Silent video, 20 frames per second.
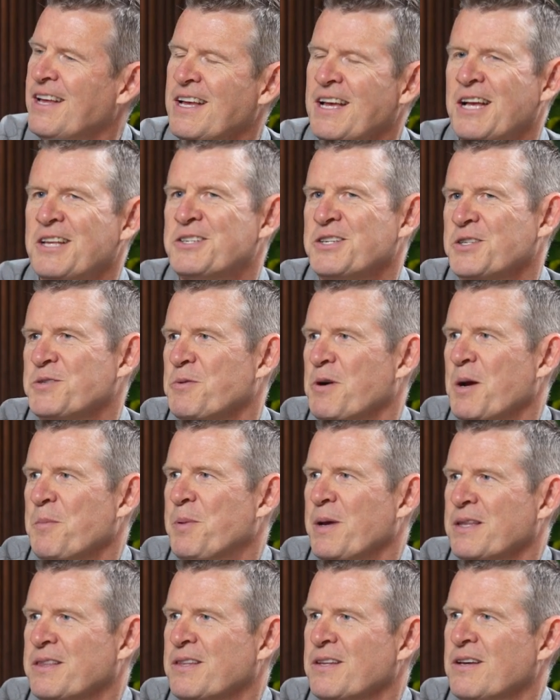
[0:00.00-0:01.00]
It's just where I
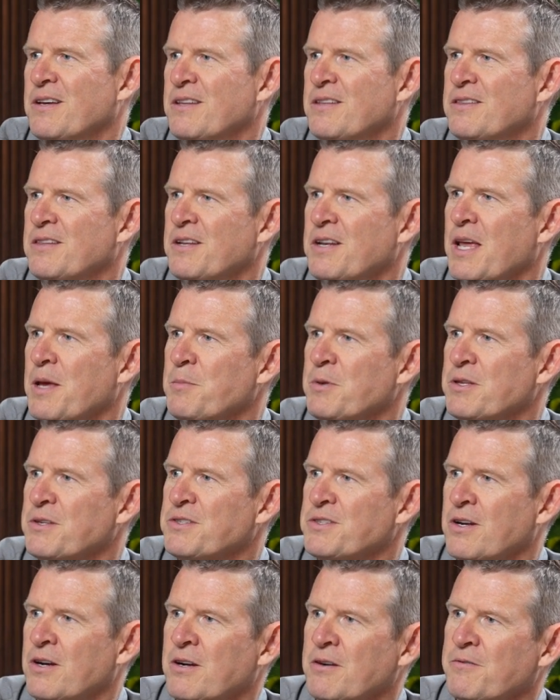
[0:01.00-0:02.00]
picked the name of the
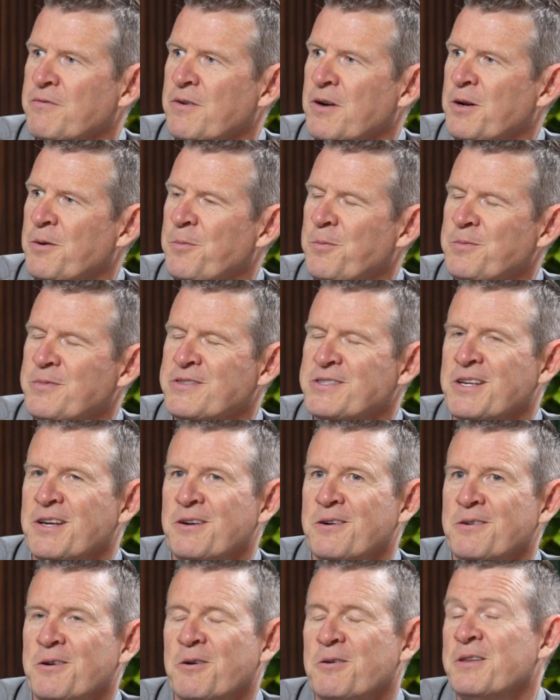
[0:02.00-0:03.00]
song from.
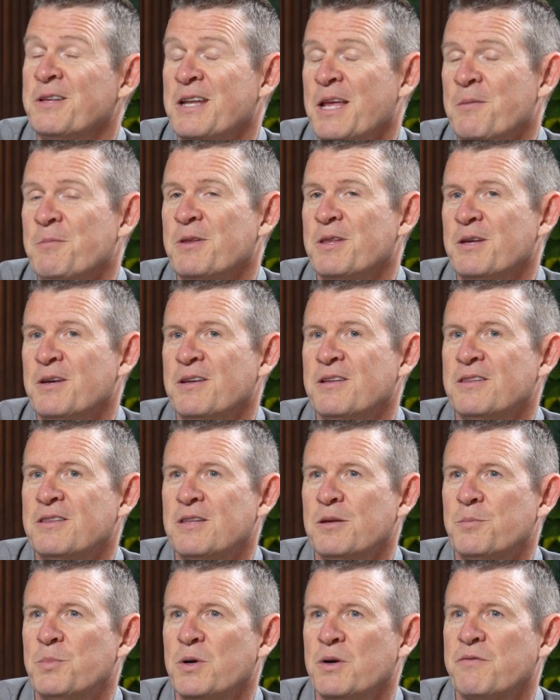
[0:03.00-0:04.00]
Or the name of
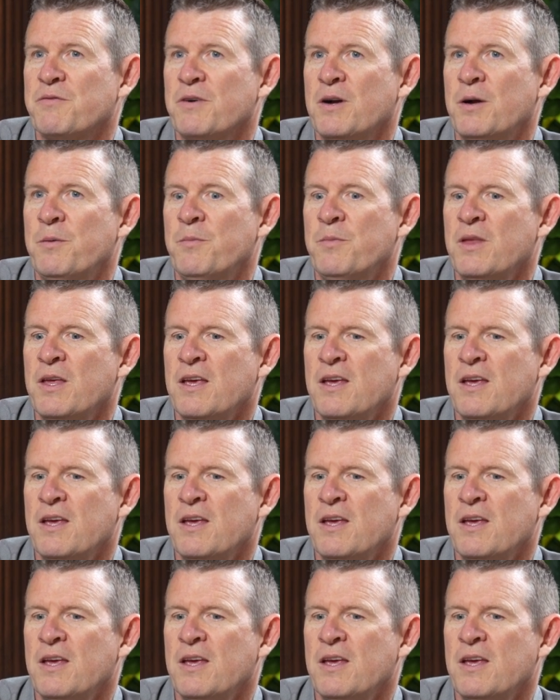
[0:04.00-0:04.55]
the book from.